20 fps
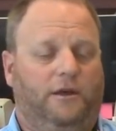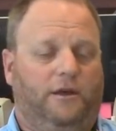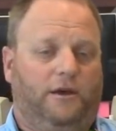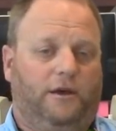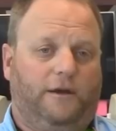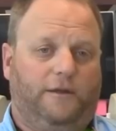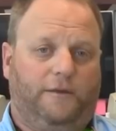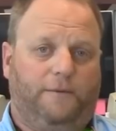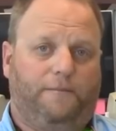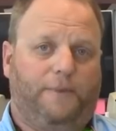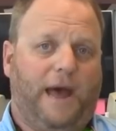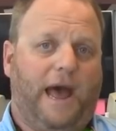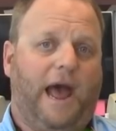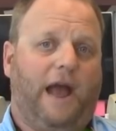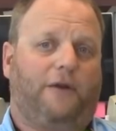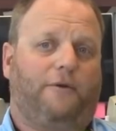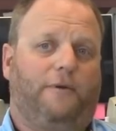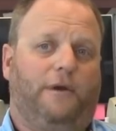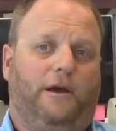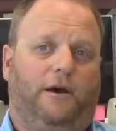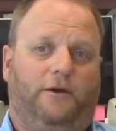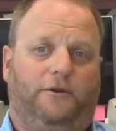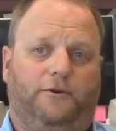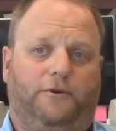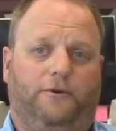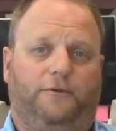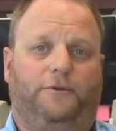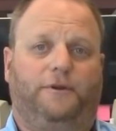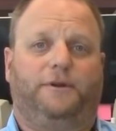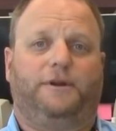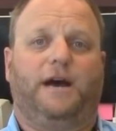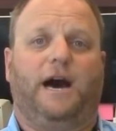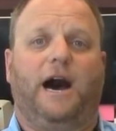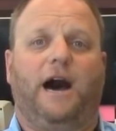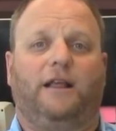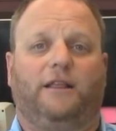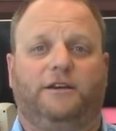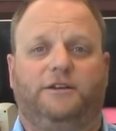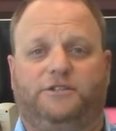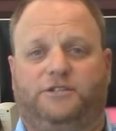the background, or the
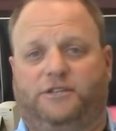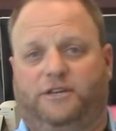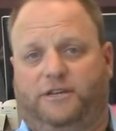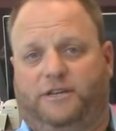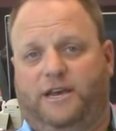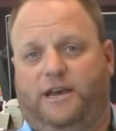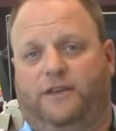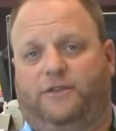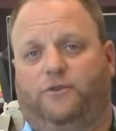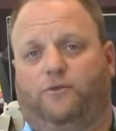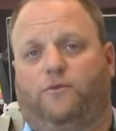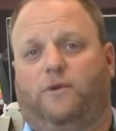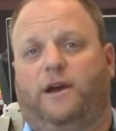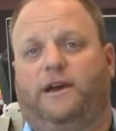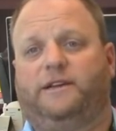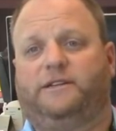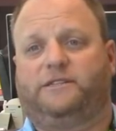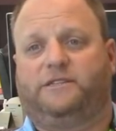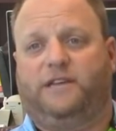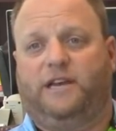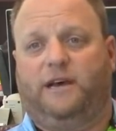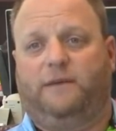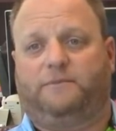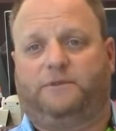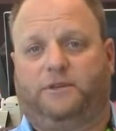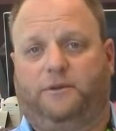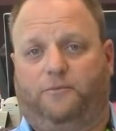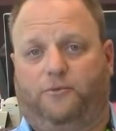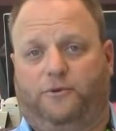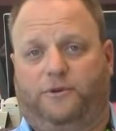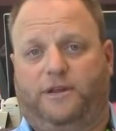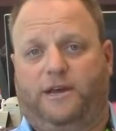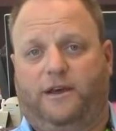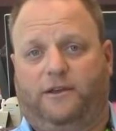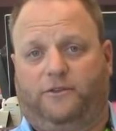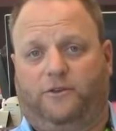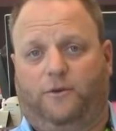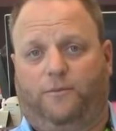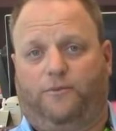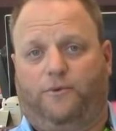knowledge to take the right steps to
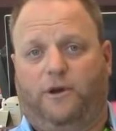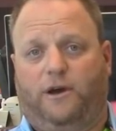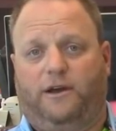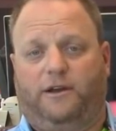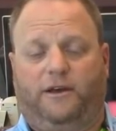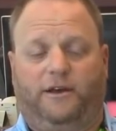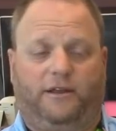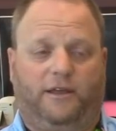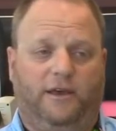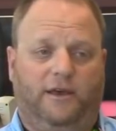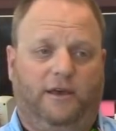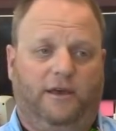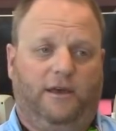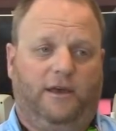protect their product.